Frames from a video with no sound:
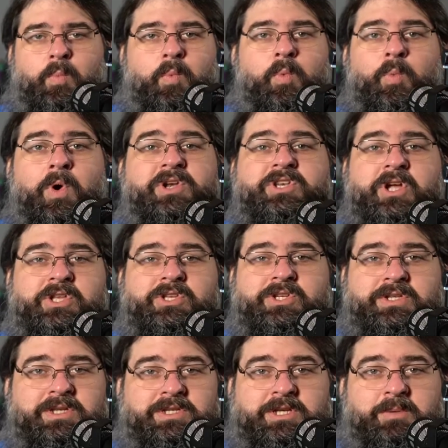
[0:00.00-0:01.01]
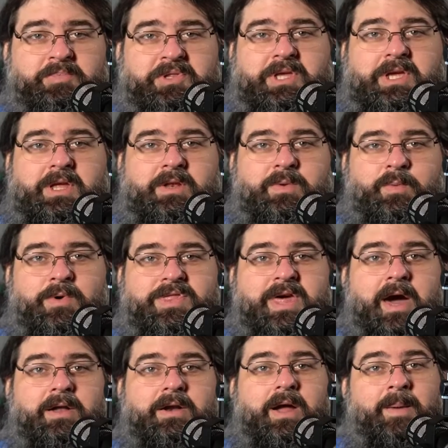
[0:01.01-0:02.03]
What dungeon is complete
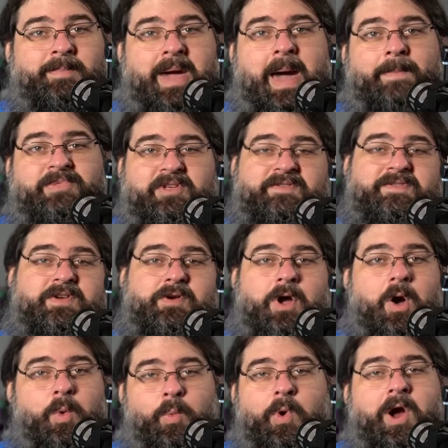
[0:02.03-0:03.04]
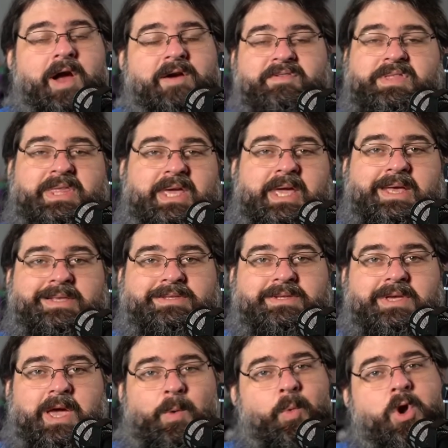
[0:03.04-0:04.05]
without a map to figure out where everything is
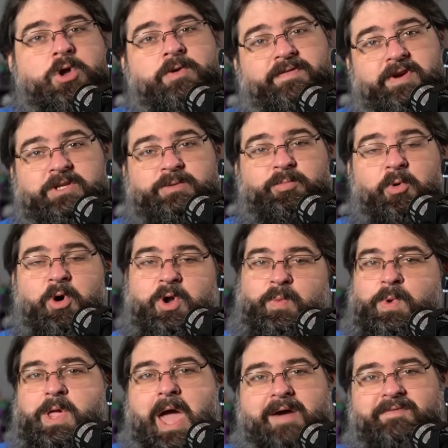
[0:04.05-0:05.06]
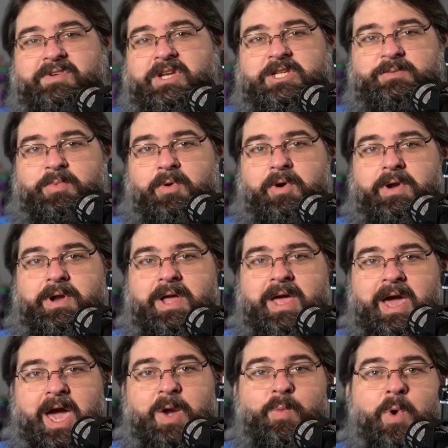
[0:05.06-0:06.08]
and where you've explored and where you haven't explored
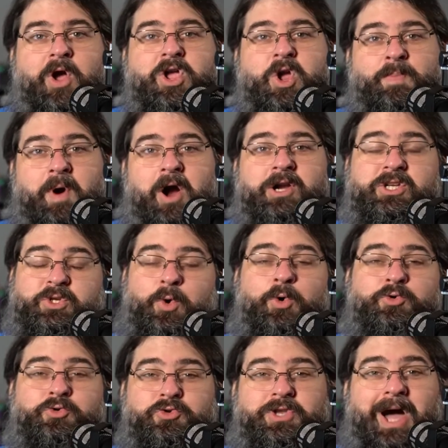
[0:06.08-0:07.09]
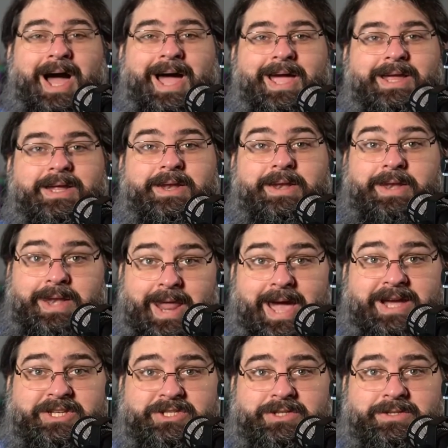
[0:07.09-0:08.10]
and where your party's going to die
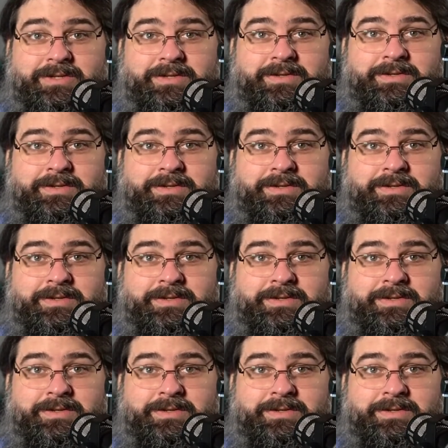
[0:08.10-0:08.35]
next?